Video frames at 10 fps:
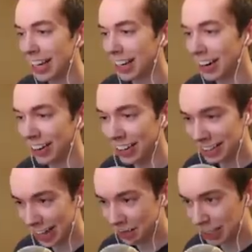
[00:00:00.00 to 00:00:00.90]
hello,
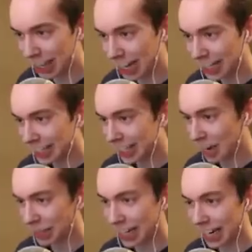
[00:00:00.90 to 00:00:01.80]
time to die,
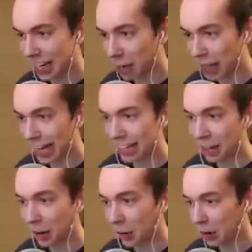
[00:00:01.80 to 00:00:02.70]
time to die, I'm lagging,
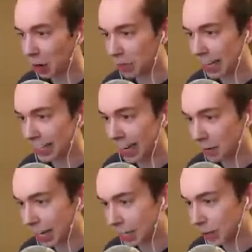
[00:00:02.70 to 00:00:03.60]
oh no, I'm lagging,
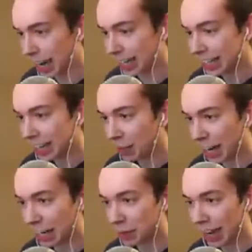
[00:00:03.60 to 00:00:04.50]
I'm lagging bad, I'm
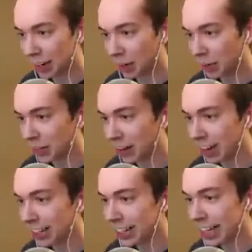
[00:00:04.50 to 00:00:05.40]
lagging bad, oh come
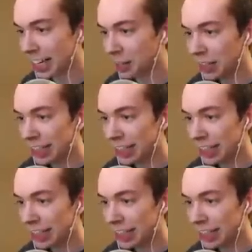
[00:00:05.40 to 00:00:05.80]
on, kill him,